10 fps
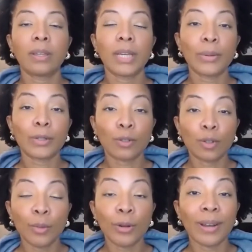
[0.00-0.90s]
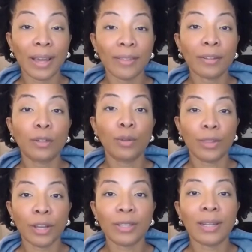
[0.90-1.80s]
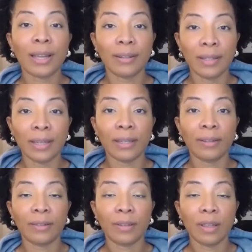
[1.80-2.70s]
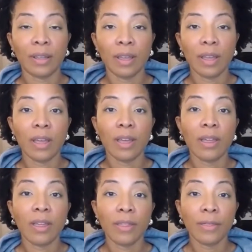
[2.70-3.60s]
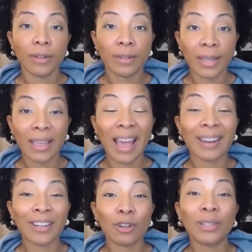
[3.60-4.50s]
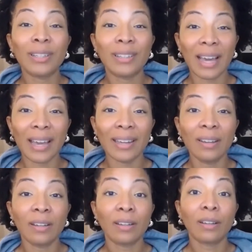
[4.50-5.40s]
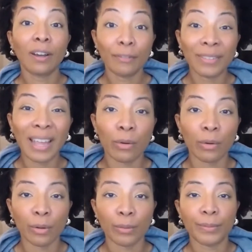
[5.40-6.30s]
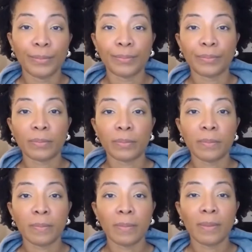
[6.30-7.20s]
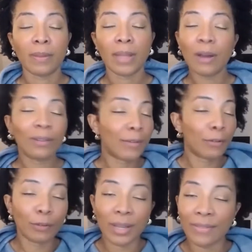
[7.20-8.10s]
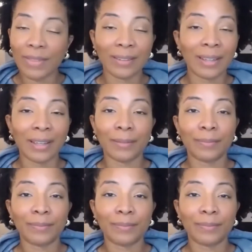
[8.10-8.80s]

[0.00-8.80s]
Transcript: It was October 9th, 2019, the day I nearly died of terror. I will never forget that day,